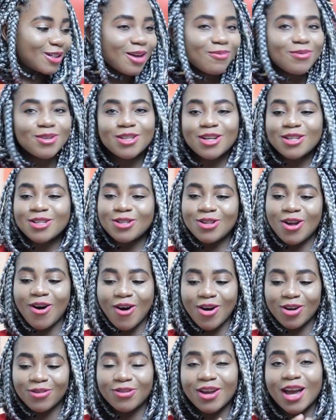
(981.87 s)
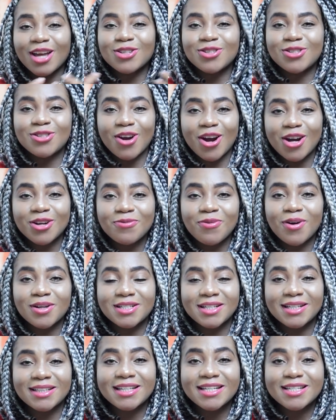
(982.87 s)
Let me just know if you enjoyed
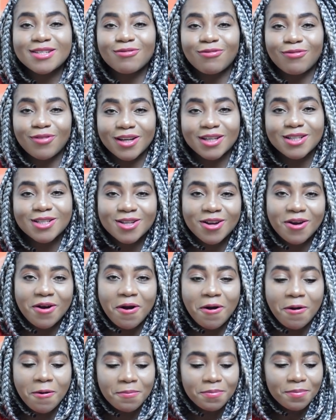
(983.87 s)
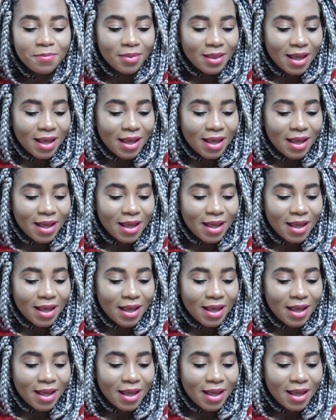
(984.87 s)
watching this video